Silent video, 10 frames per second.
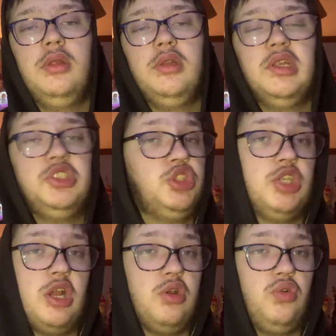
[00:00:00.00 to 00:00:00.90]
the
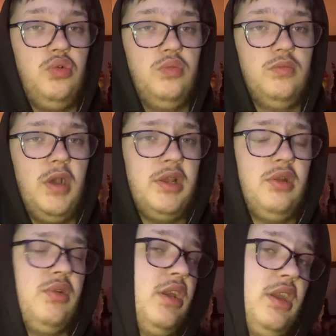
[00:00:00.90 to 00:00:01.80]
show, I know
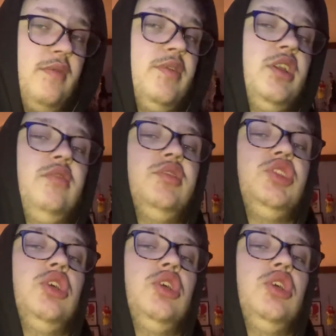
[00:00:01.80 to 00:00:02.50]
they have a TV show,